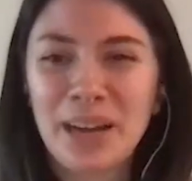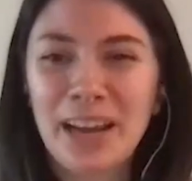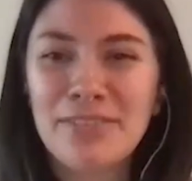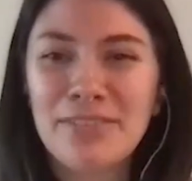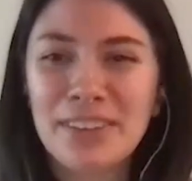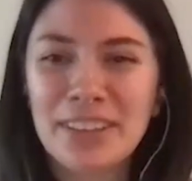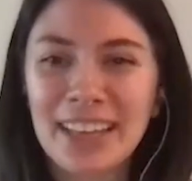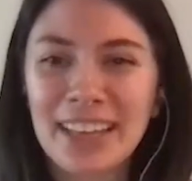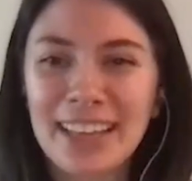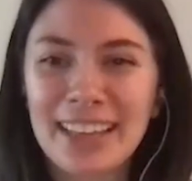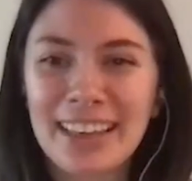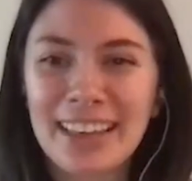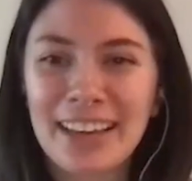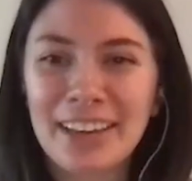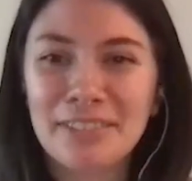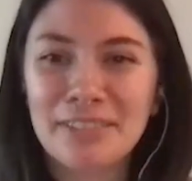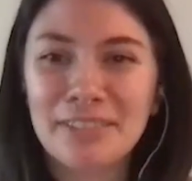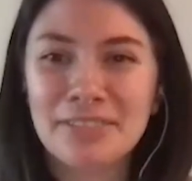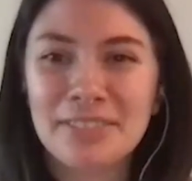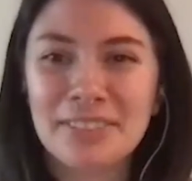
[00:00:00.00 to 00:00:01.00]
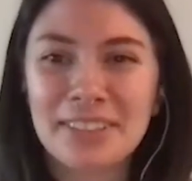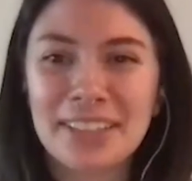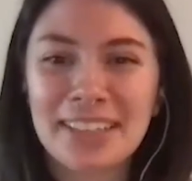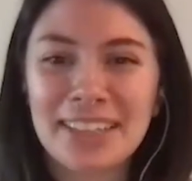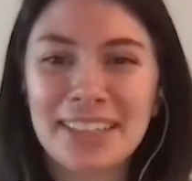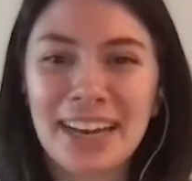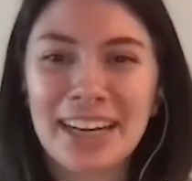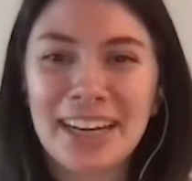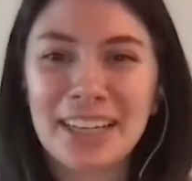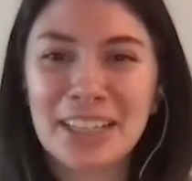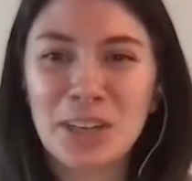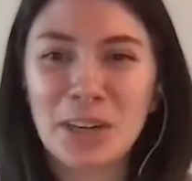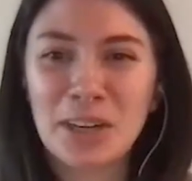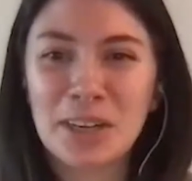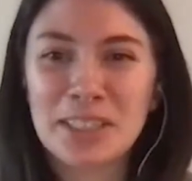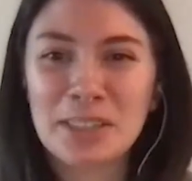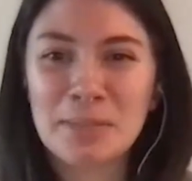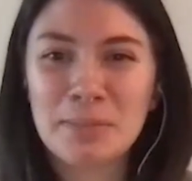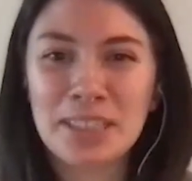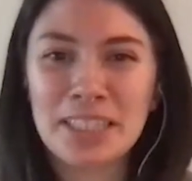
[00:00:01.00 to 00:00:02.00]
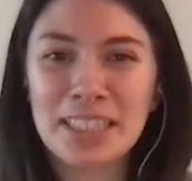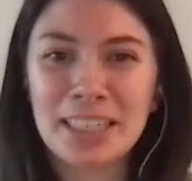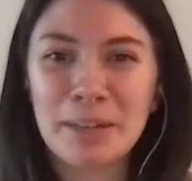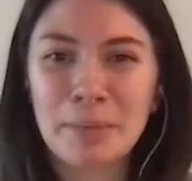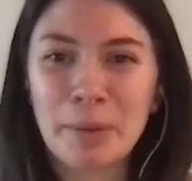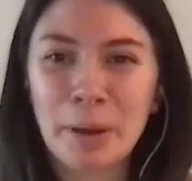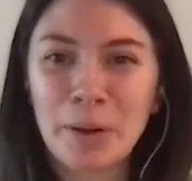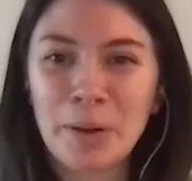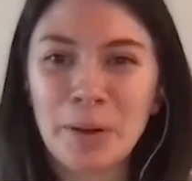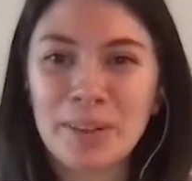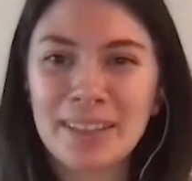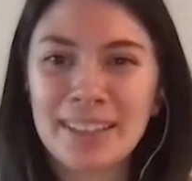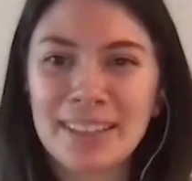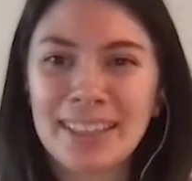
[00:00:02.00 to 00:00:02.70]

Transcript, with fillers: I feel like they've mm. kind of talked to me about,